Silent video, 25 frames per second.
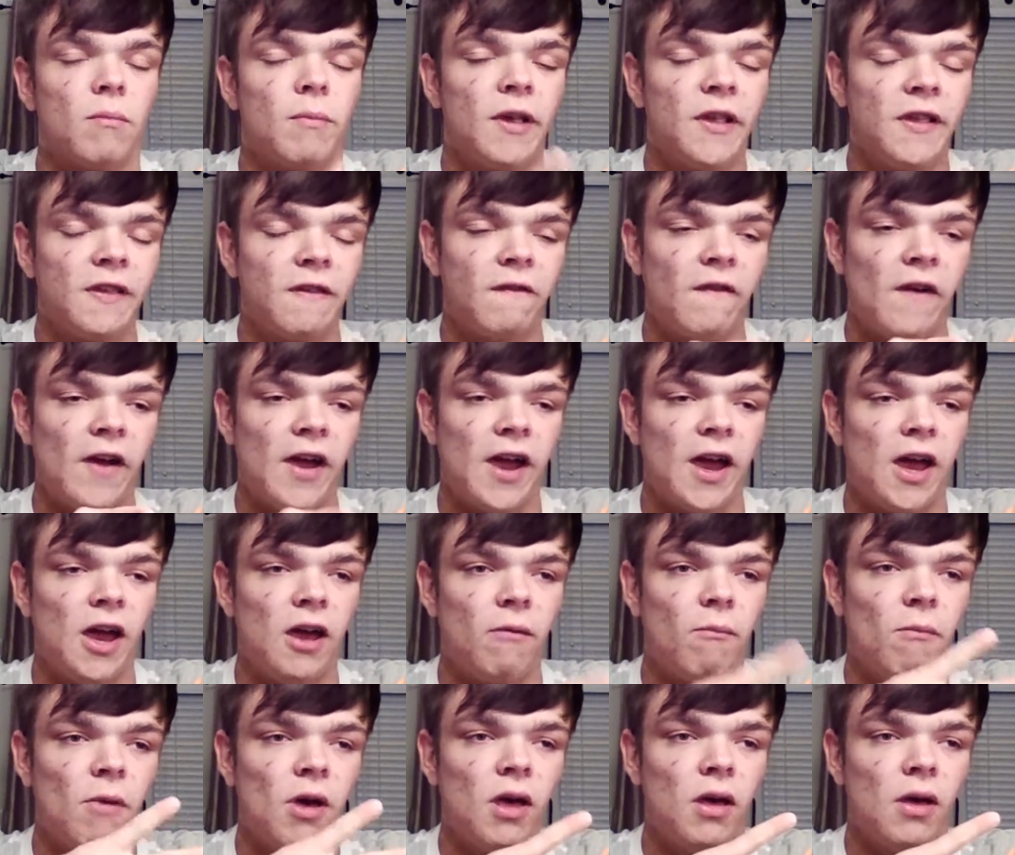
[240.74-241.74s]
Miss
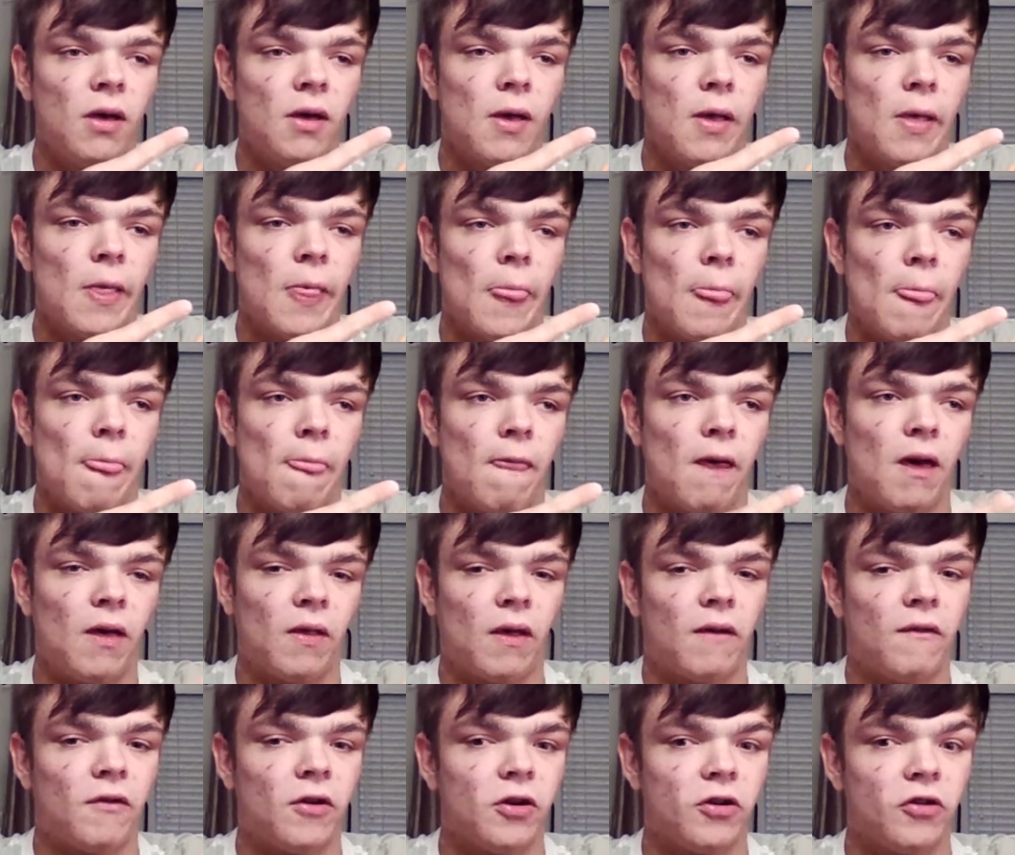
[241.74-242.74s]
Fame. I
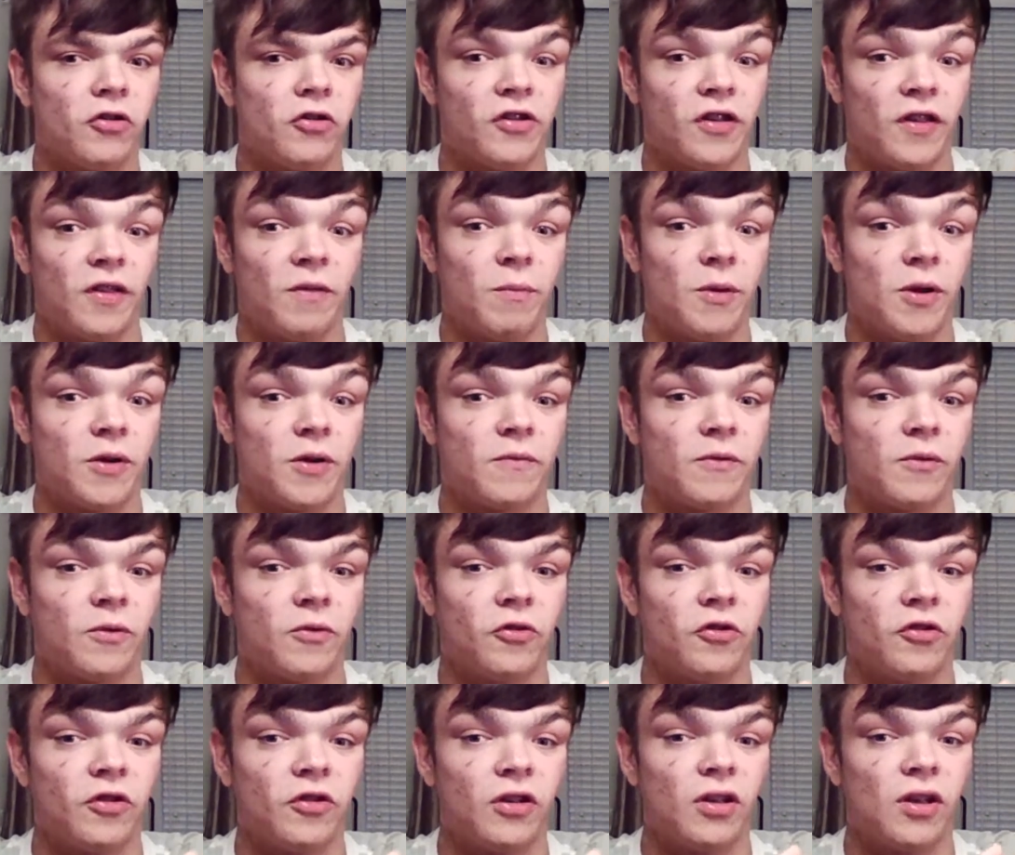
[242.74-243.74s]
love her. She's beautiful.